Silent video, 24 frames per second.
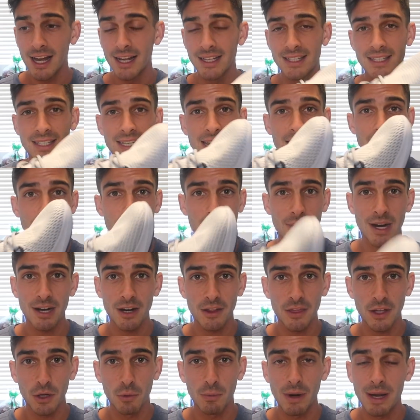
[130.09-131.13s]
It says right
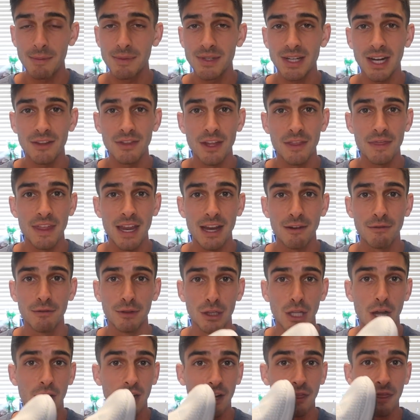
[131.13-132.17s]
on their website that they've
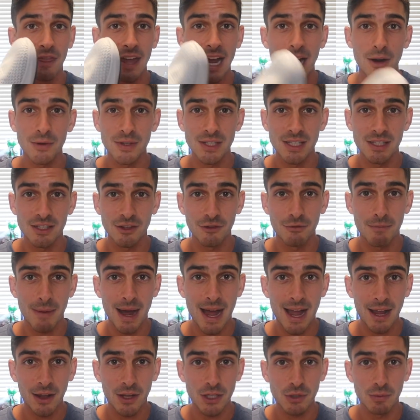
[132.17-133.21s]
logged thousands of
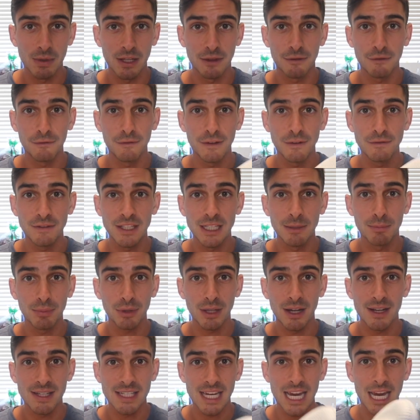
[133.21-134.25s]
miles with 50
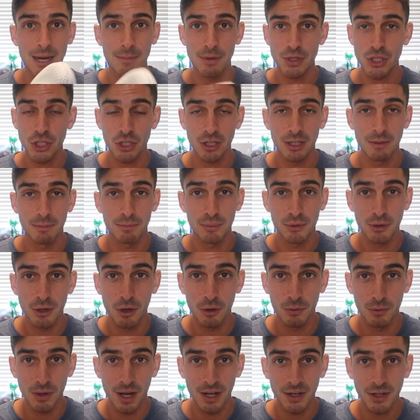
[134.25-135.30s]
plus amateur and
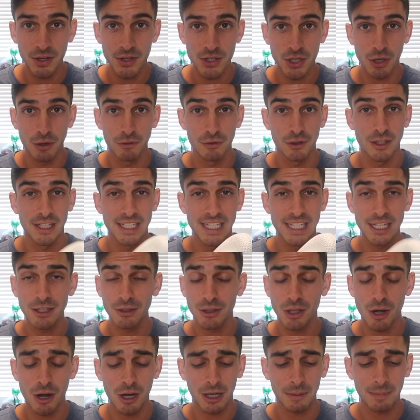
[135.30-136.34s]
pro runners over a
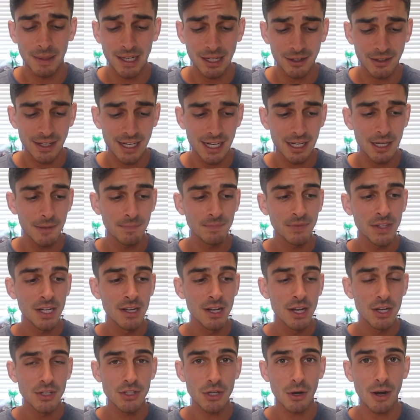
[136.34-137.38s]
year-long period.
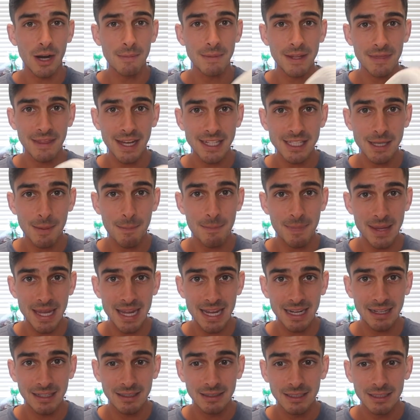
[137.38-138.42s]
So I mean, that's a
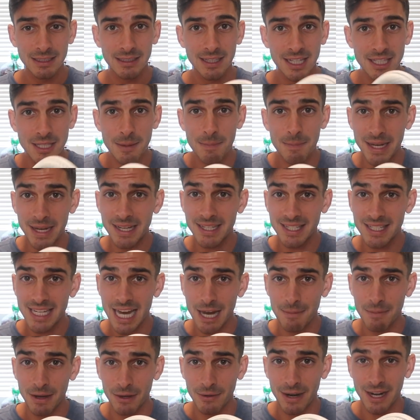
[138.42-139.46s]
big
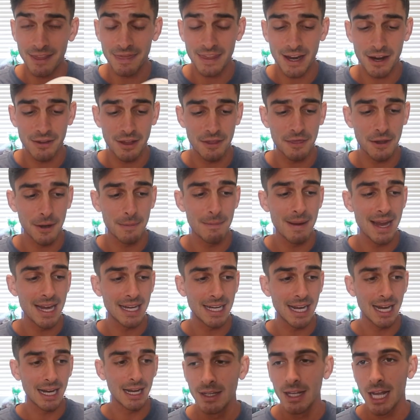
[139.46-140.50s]
statement right there that they're
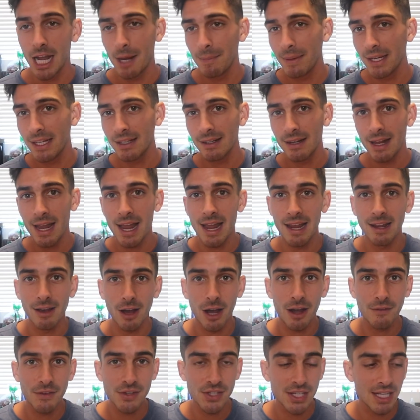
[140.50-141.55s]
making. I mean, hey,
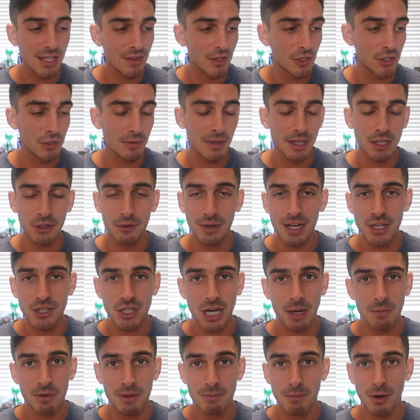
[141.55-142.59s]
obviously they're doing a great
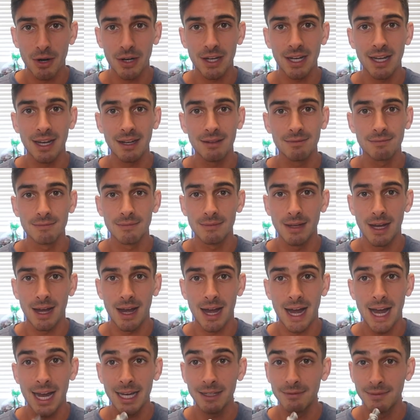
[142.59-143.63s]
job with marketing.
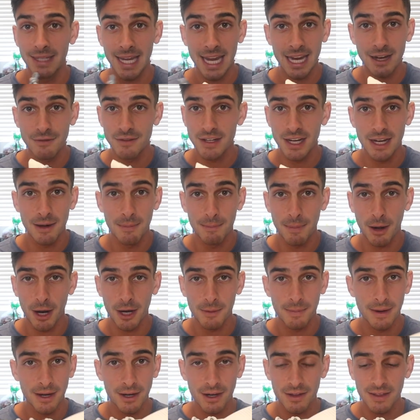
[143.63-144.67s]
I caved in and bought
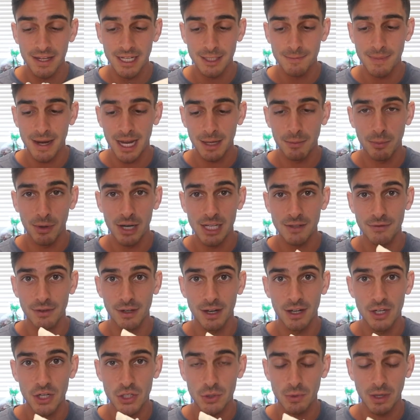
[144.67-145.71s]
a pair of these bad boys for
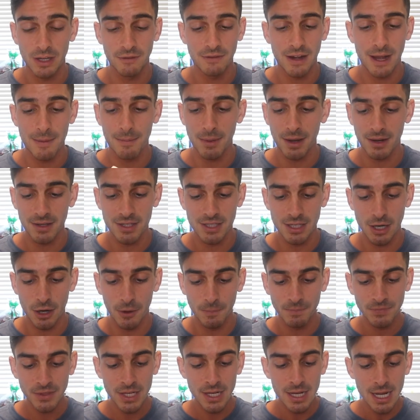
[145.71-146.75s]
125 bucks,
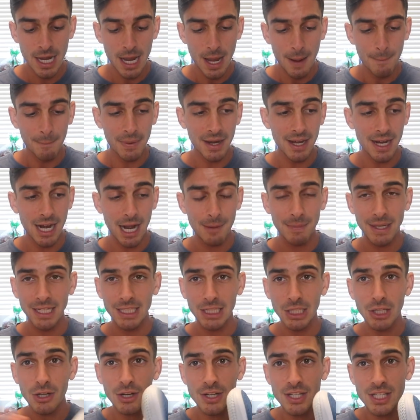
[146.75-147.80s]
so. But I
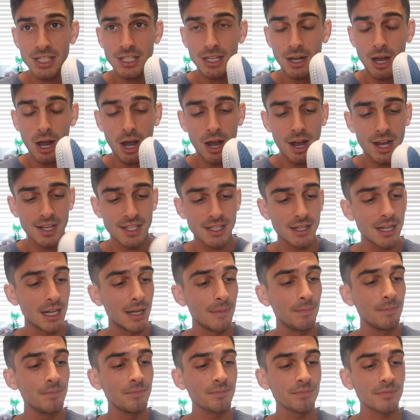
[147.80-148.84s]
mean, looks
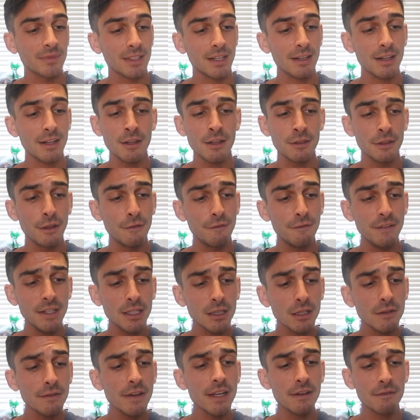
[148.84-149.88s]
awesome. The
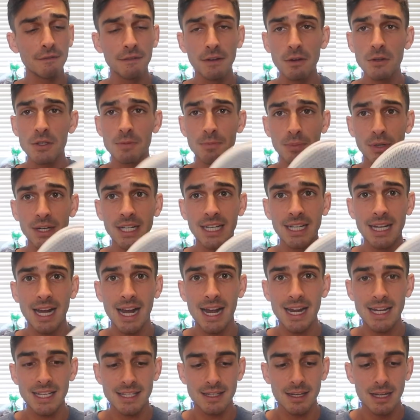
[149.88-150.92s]
feel of it feels pretty
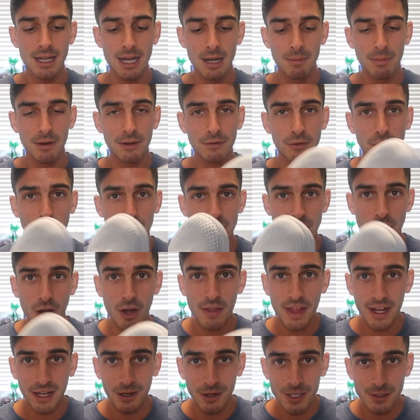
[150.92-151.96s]
nice, but of course,
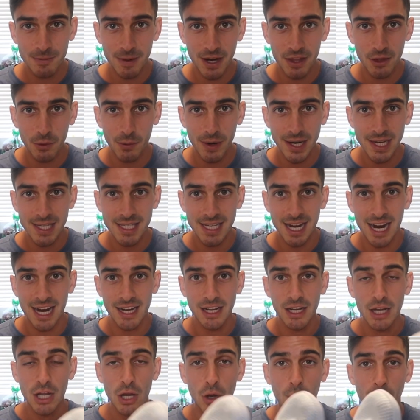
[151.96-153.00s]
all that goes by the
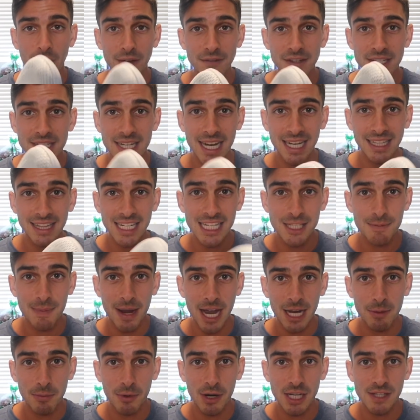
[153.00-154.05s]
wayside. We have to take these
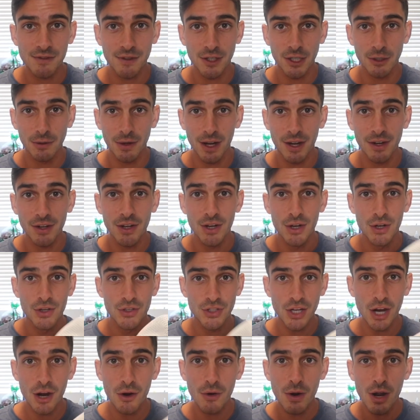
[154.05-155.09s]
bad boys for a run,
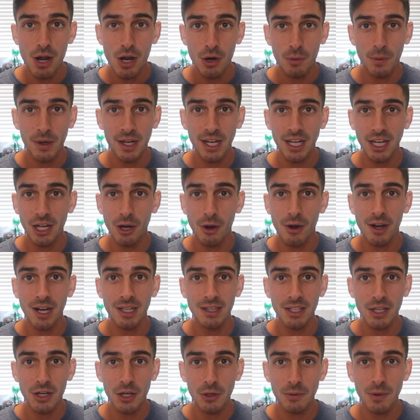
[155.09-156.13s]
so we're gonna go on a
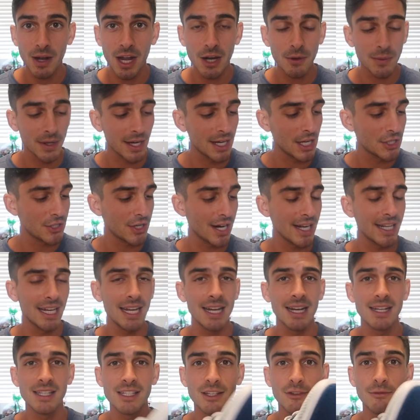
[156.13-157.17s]
little run. We're gonna try to
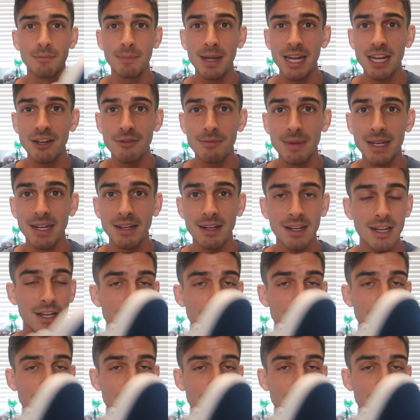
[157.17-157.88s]
get in some pavement,